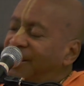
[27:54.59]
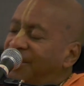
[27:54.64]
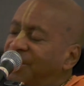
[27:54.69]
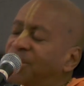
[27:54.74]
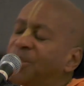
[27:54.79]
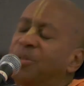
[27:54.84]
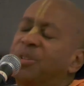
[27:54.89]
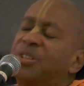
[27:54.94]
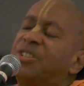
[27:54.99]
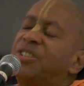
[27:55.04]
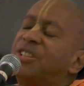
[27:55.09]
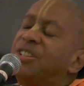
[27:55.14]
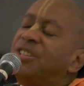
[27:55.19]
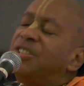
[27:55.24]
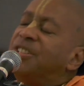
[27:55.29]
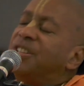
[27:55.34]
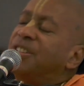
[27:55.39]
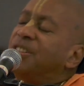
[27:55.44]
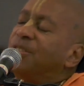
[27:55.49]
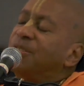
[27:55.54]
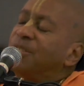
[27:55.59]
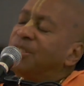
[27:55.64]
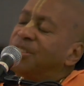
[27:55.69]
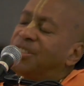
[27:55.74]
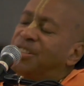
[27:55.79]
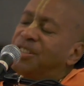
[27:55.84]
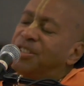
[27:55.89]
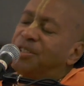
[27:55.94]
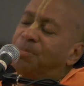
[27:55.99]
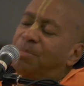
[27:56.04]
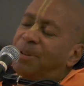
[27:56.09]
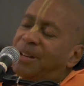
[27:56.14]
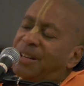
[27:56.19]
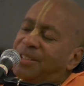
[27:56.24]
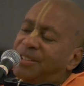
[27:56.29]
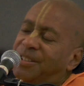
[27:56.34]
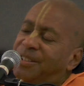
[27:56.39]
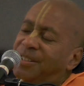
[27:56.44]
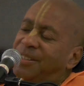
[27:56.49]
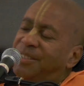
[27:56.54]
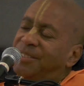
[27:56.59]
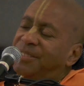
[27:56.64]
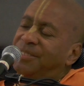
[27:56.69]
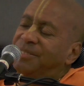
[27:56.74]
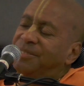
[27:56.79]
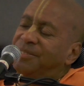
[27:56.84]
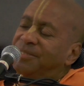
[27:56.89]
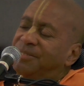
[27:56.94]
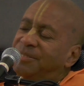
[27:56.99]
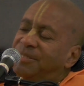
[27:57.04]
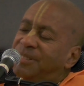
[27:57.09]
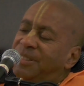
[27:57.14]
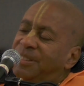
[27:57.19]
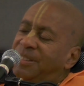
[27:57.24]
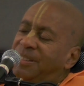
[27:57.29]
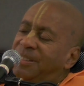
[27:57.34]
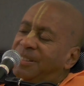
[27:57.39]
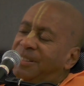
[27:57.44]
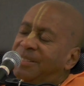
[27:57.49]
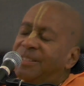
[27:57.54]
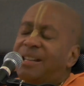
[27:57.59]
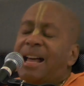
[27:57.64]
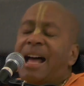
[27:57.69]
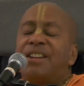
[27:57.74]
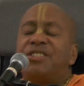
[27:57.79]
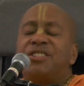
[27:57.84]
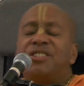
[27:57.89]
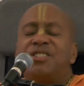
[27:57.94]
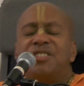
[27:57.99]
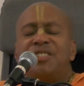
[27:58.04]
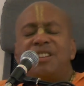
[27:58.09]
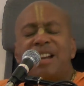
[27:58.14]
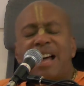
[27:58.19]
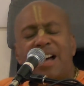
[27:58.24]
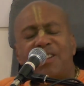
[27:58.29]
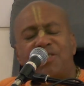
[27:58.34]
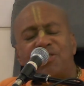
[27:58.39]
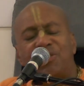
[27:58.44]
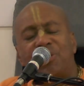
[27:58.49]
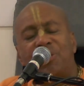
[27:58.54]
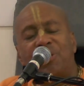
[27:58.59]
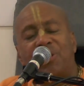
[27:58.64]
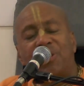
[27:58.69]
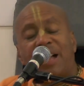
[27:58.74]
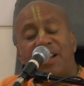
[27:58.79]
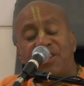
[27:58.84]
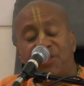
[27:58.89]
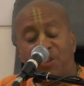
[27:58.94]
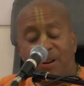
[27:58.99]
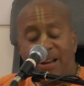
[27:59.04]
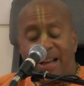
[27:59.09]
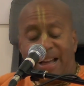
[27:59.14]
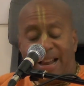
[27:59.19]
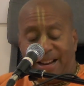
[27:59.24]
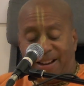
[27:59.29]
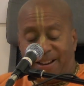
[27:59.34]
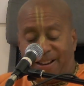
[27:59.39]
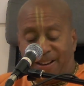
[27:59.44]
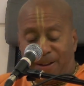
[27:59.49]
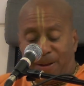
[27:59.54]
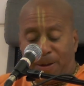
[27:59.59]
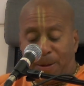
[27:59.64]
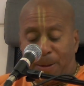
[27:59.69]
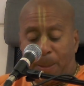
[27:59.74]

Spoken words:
to assist in Krishna's pleasure? That's natural, that's organic.